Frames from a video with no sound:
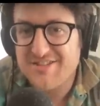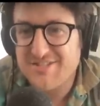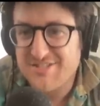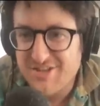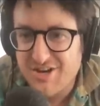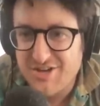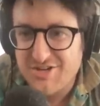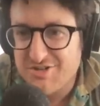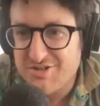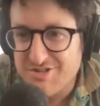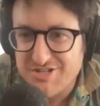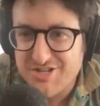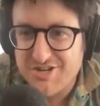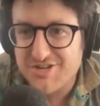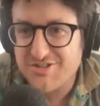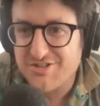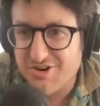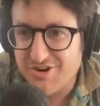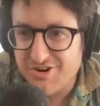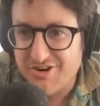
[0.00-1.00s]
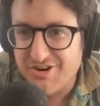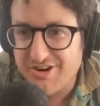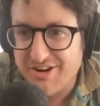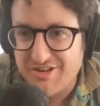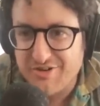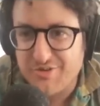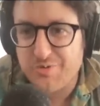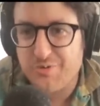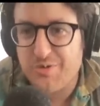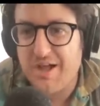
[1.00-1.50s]
this country is going to
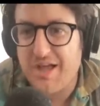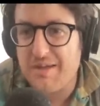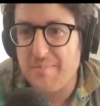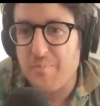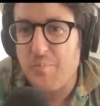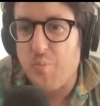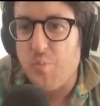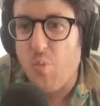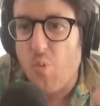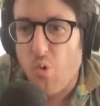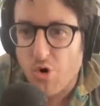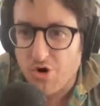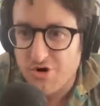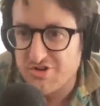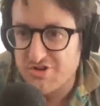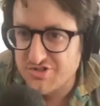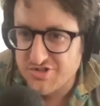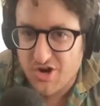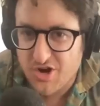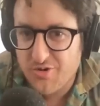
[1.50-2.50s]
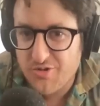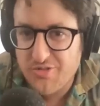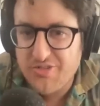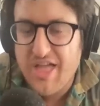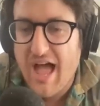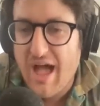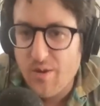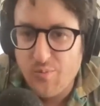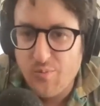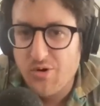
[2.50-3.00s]
turn into a war zone.
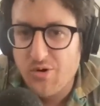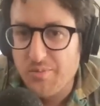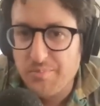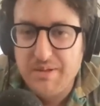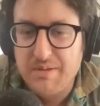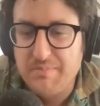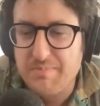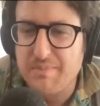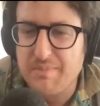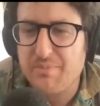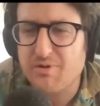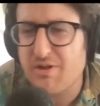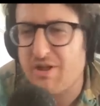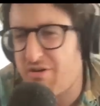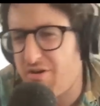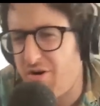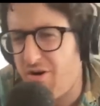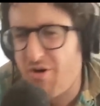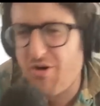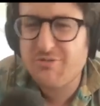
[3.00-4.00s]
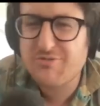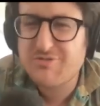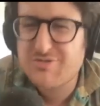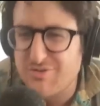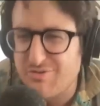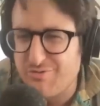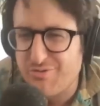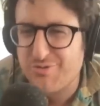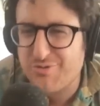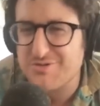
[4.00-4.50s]
That will be people are like, oh,
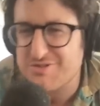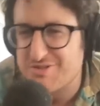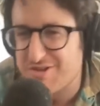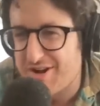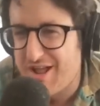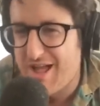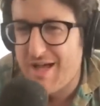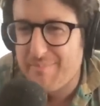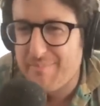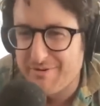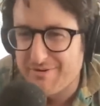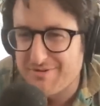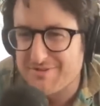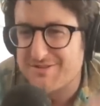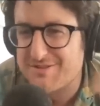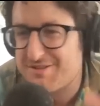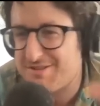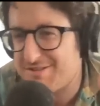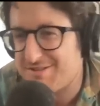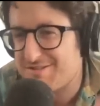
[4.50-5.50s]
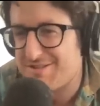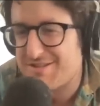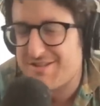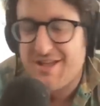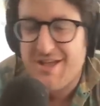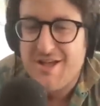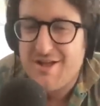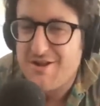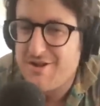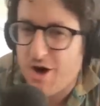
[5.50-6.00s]
civil war is going to happen because of this.
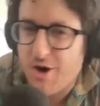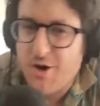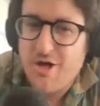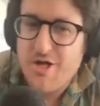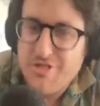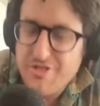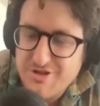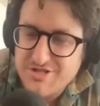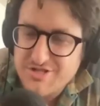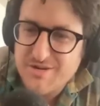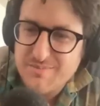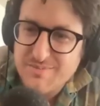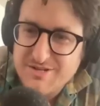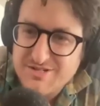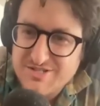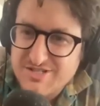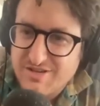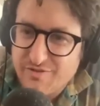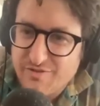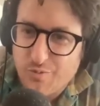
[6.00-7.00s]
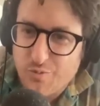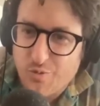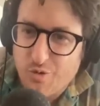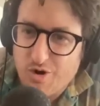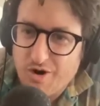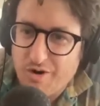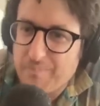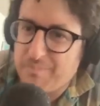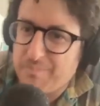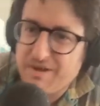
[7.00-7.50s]
And that. No, there's going to be civil
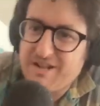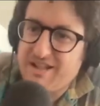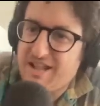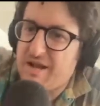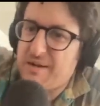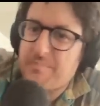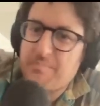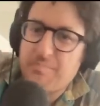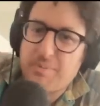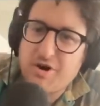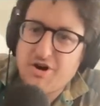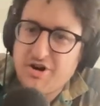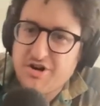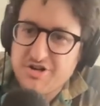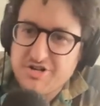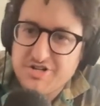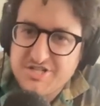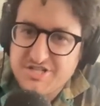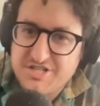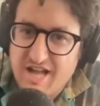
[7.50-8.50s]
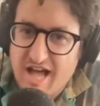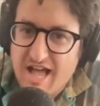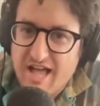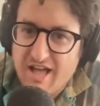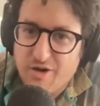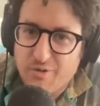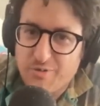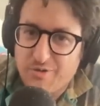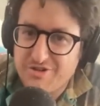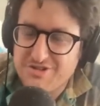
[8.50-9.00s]
war, but like purge
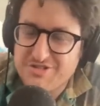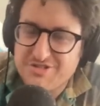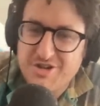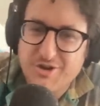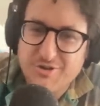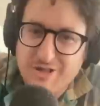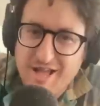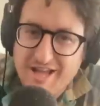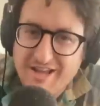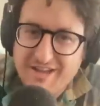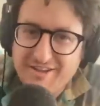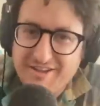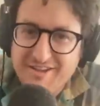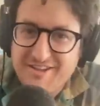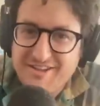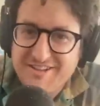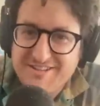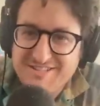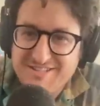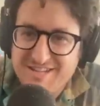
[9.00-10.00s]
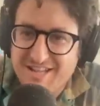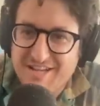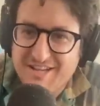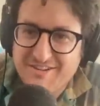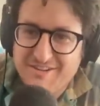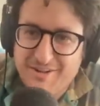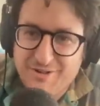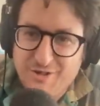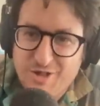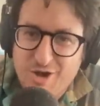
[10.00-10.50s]
style, where there's no like, it's not
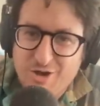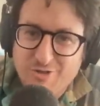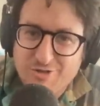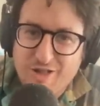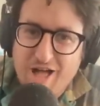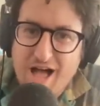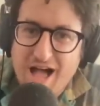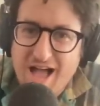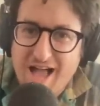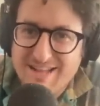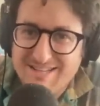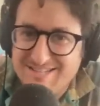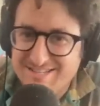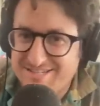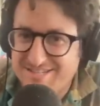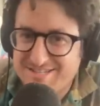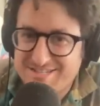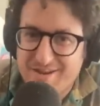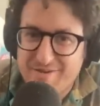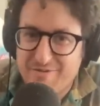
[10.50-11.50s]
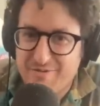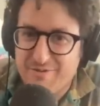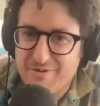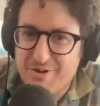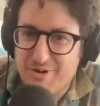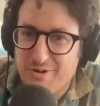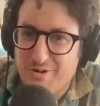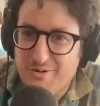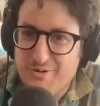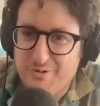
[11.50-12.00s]
like along lines. It's just
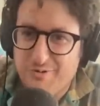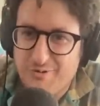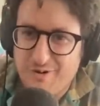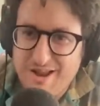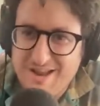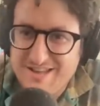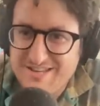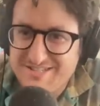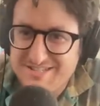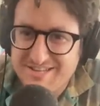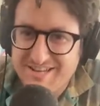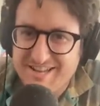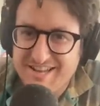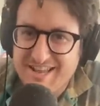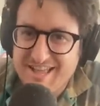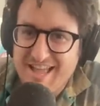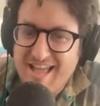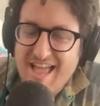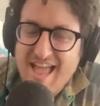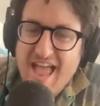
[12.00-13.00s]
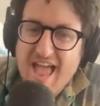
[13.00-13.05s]
everyone going crazy.